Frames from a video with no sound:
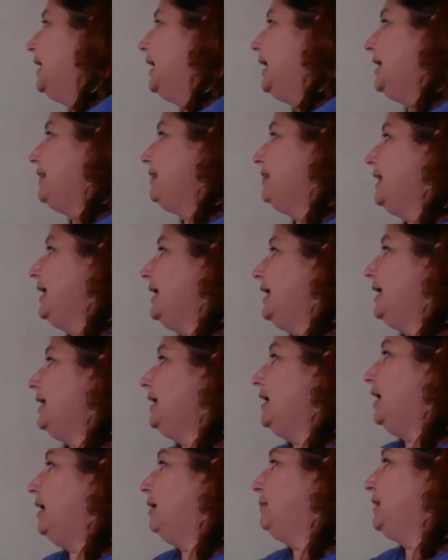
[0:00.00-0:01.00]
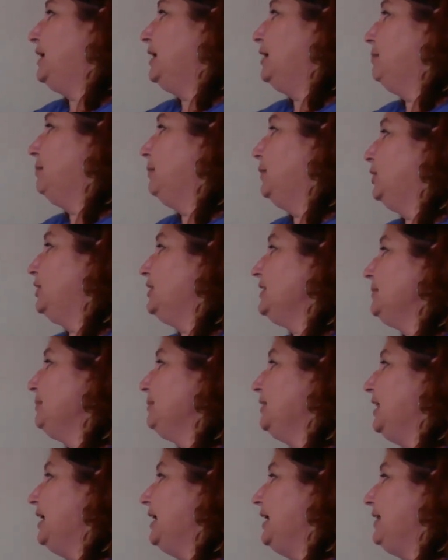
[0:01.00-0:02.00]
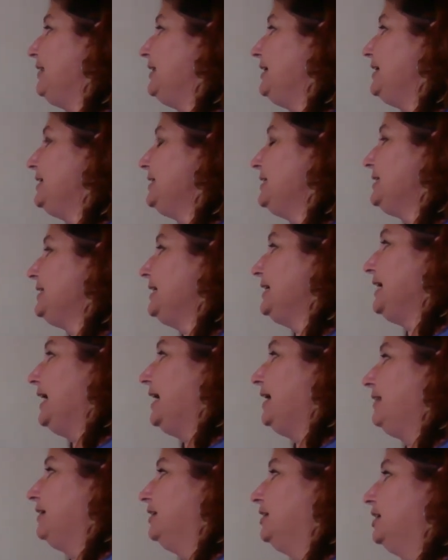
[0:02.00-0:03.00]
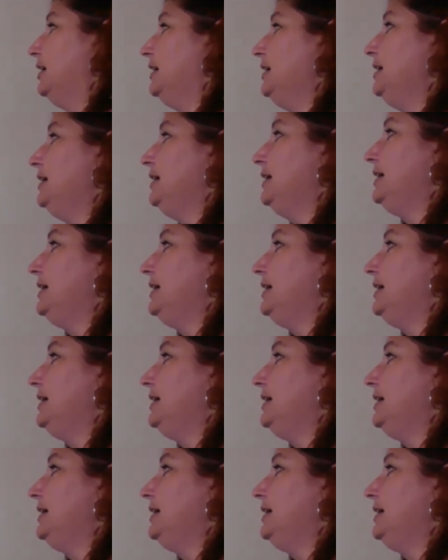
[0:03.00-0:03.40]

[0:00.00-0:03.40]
And then I'm going to multiply these together.